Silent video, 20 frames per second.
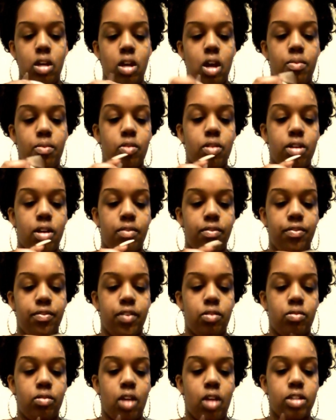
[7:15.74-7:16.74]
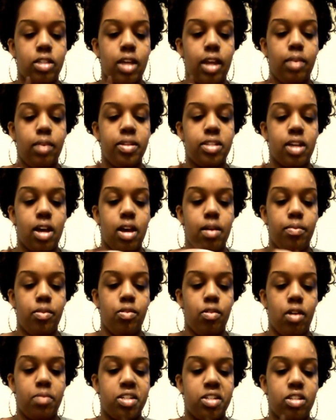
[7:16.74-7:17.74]
I'm recording off of the phone. Y'all just gotta give me time.
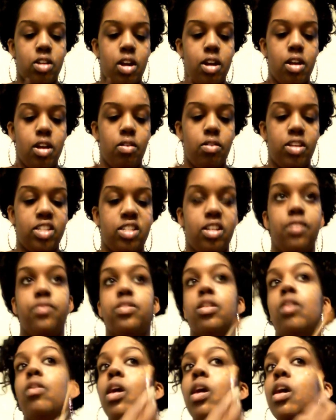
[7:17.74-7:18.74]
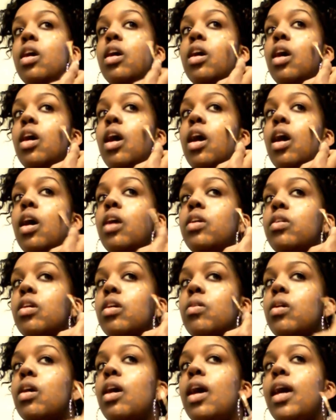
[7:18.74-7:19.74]
You know, I'm just starting on this stuff, so you
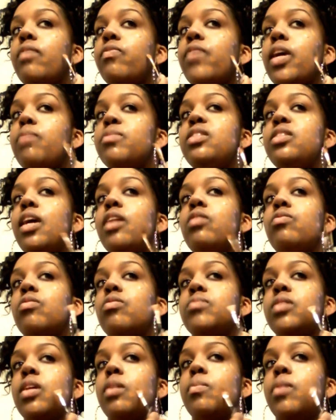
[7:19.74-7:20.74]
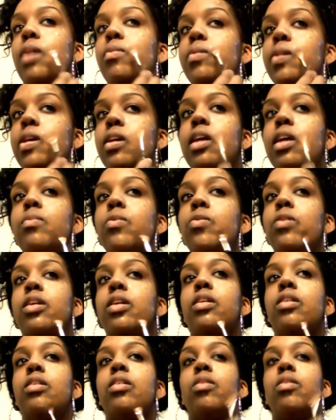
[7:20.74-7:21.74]
know, I ain't famous yet, you know what I'm saying? But I will get a
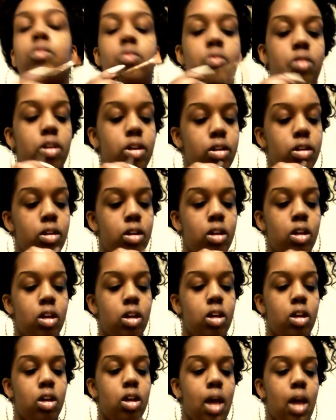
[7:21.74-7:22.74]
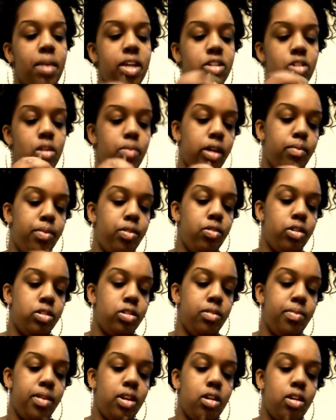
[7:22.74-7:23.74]
camcorder, a recorder. I might try my computer
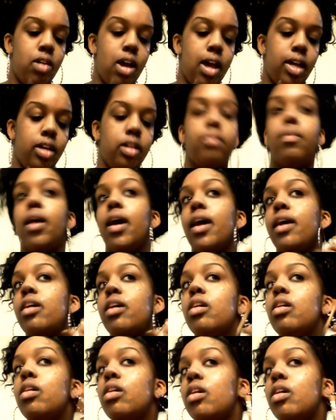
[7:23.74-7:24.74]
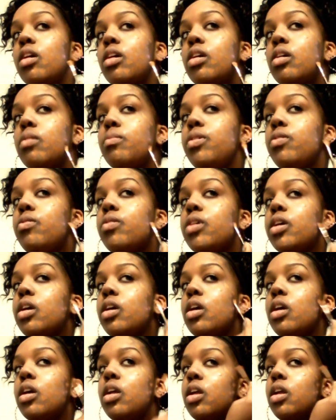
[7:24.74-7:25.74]
too, depending on how good my computer
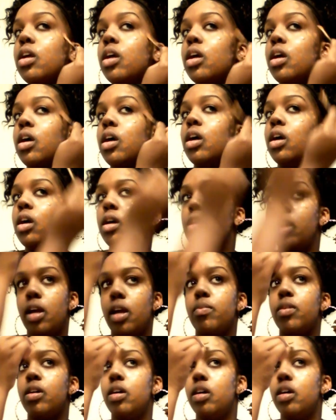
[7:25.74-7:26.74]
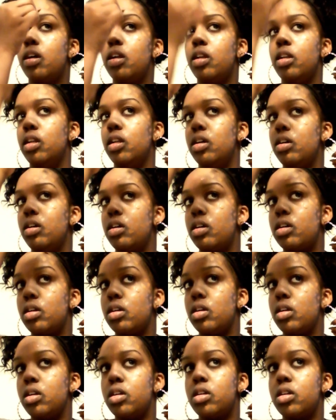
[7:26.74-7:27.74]
camera looks.
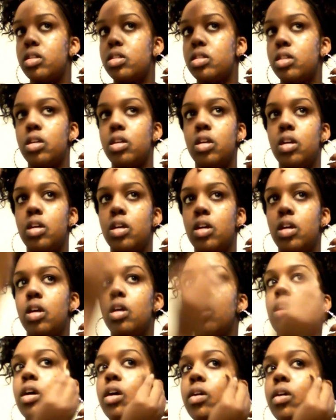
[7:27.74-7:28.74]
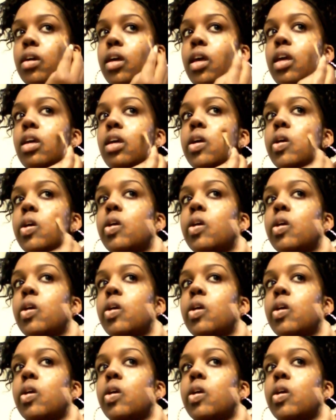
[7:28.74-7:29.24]
Okay.